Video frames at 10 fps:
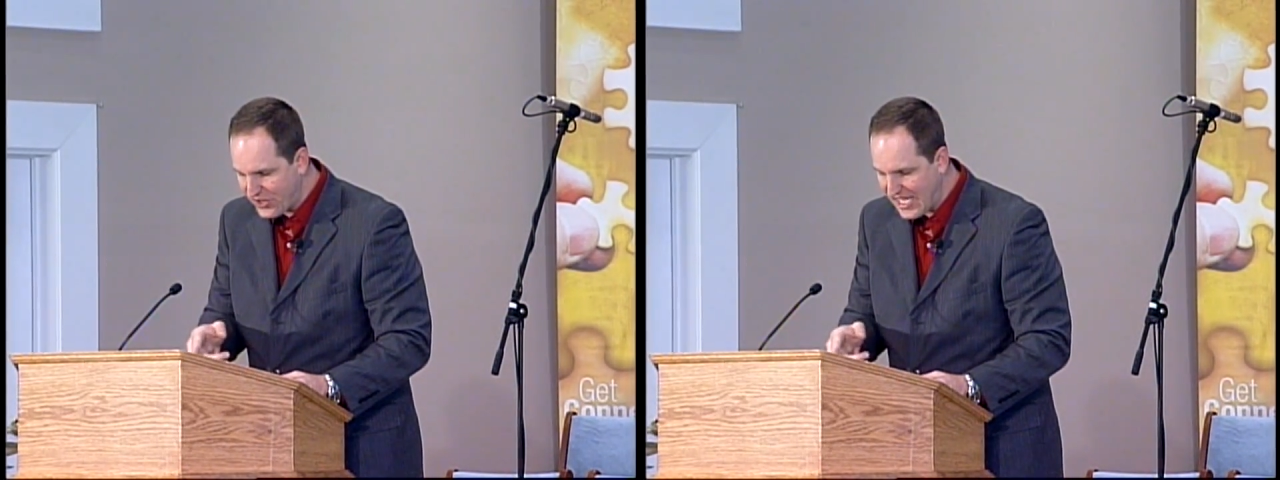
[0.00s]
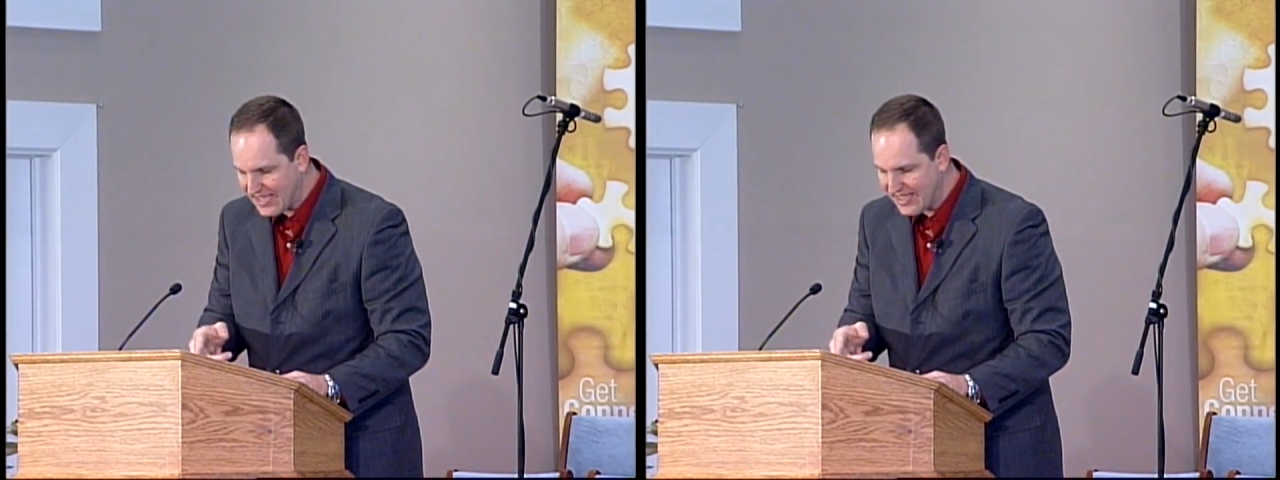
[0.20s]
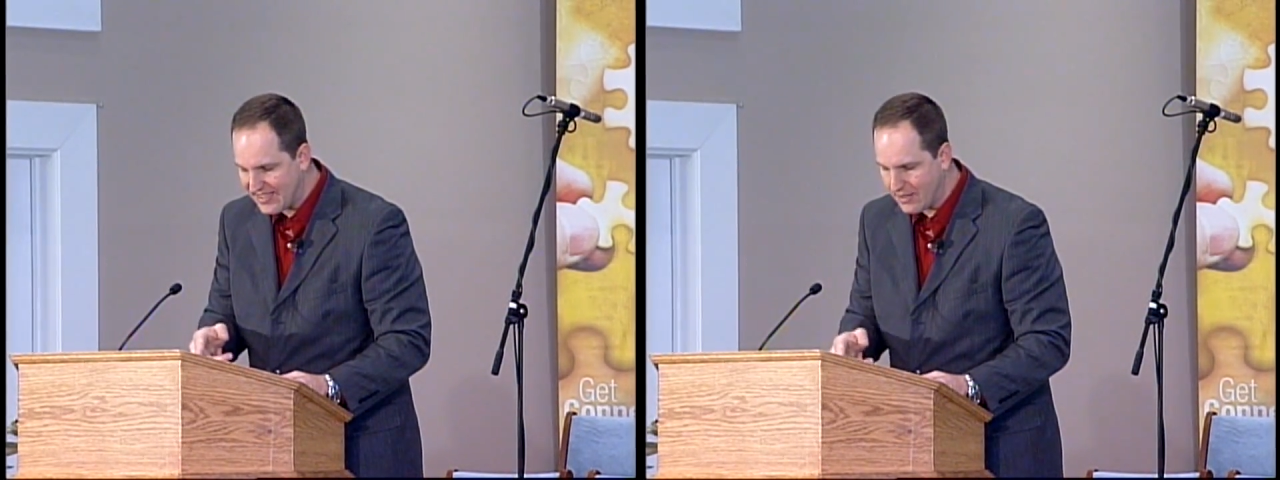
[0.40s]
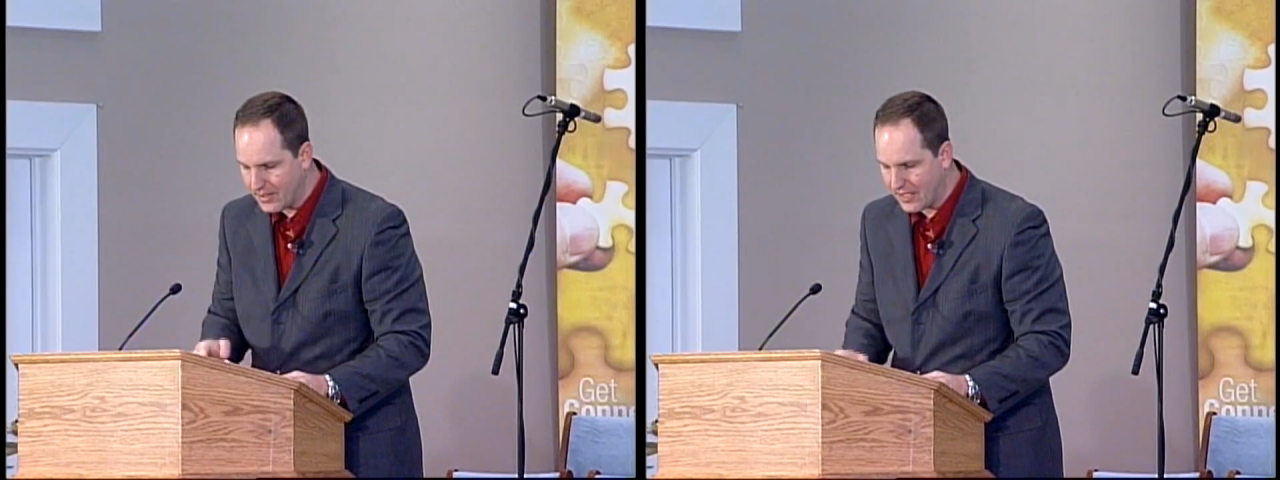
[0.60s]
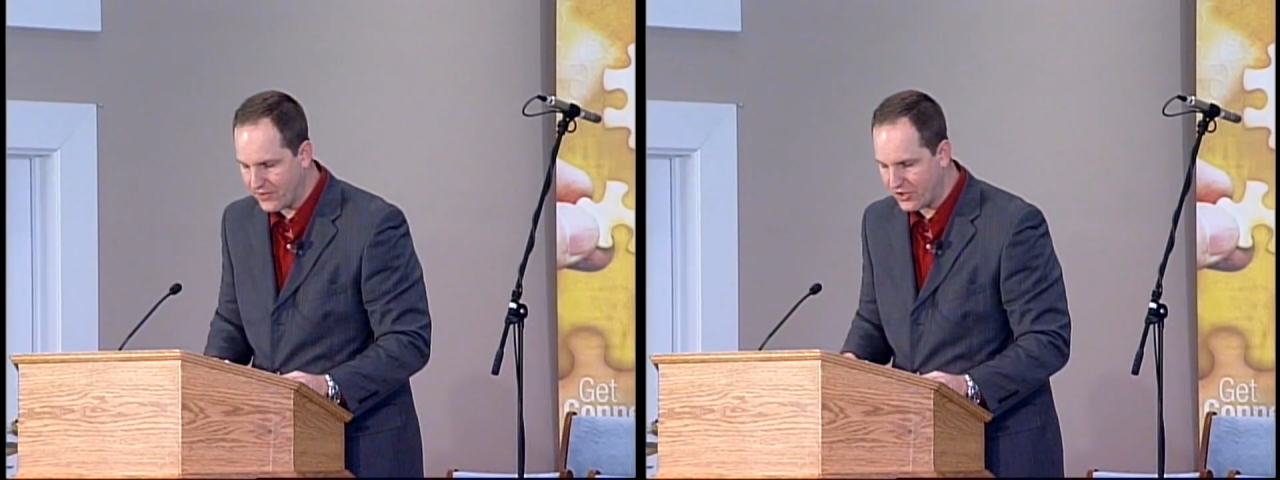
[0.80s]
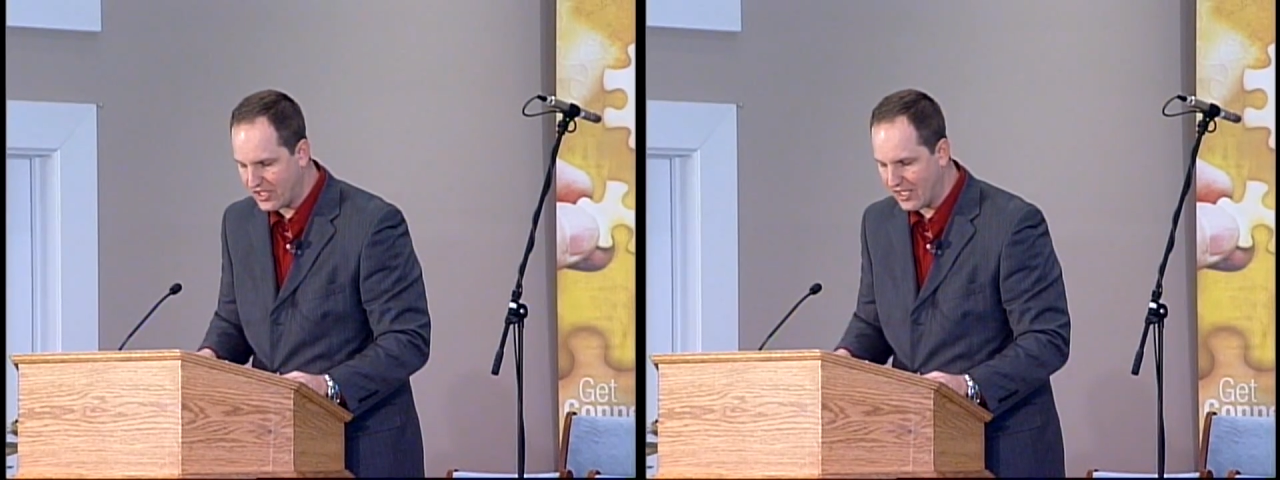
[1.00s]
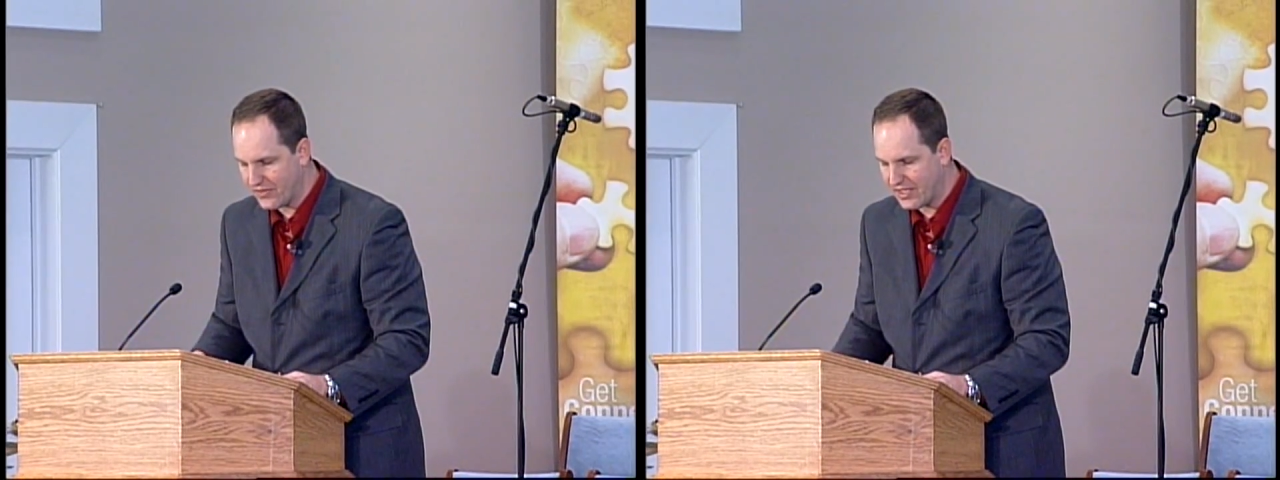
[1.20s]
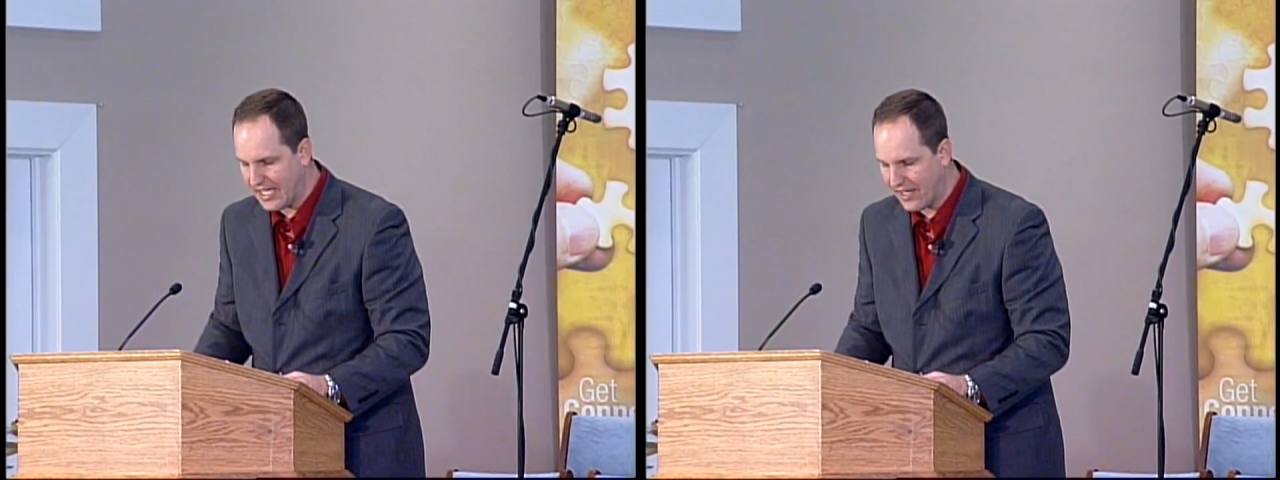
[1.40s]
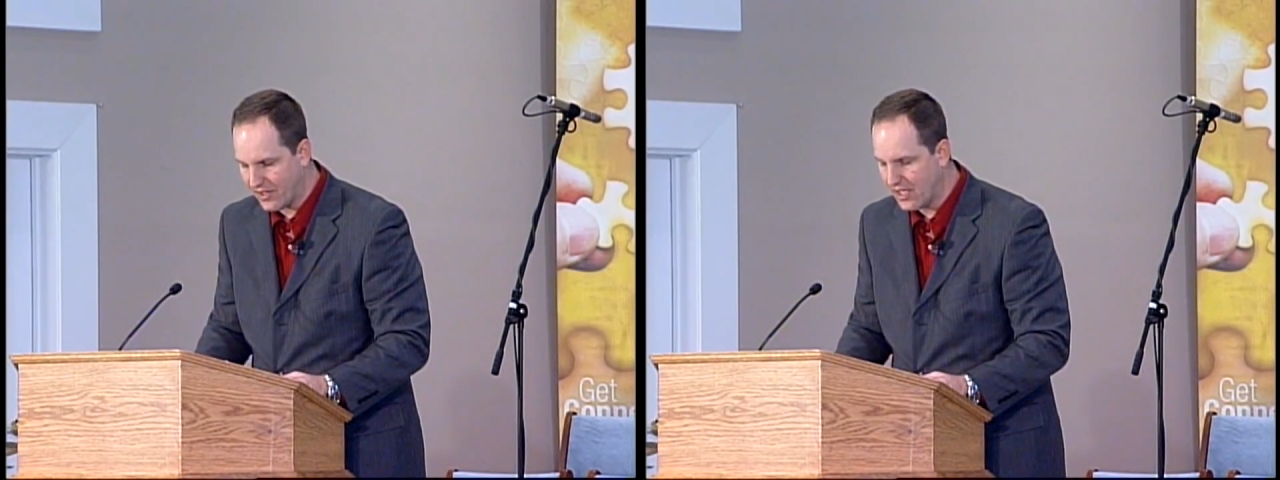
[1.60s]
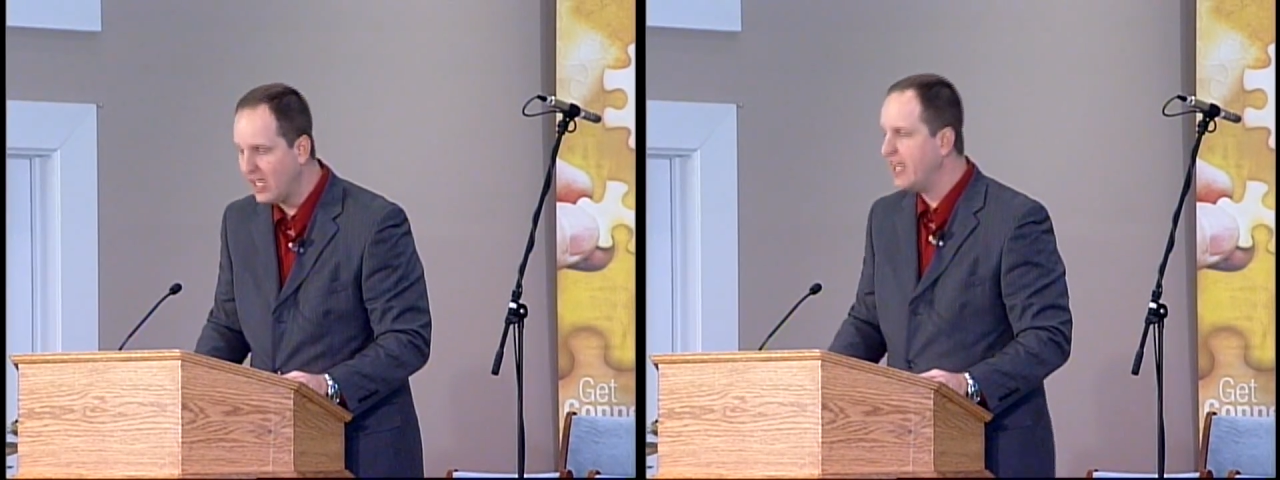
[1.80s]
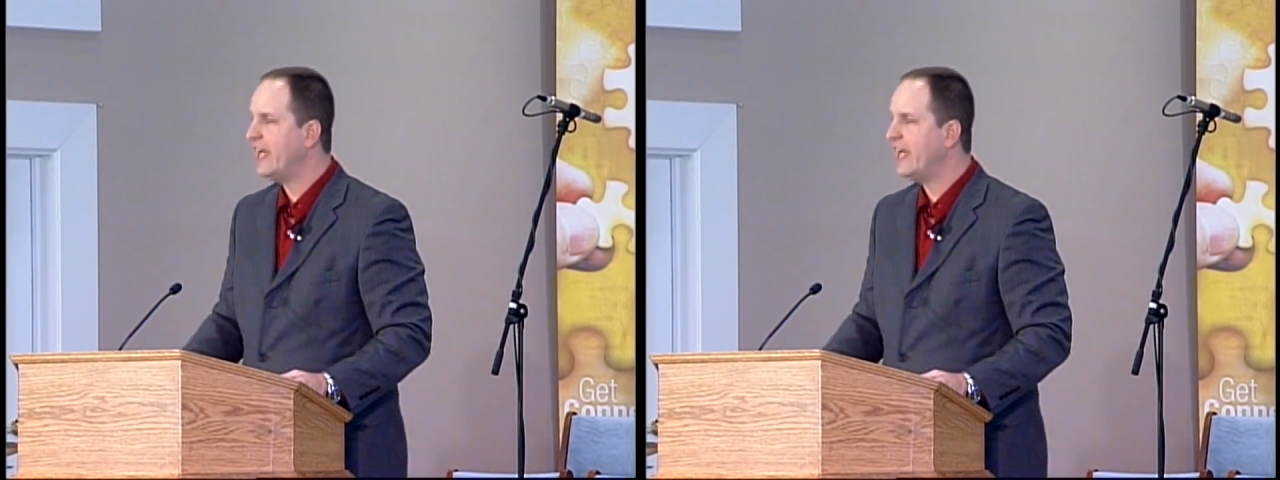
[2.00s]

forsake the assembling of yourselves together.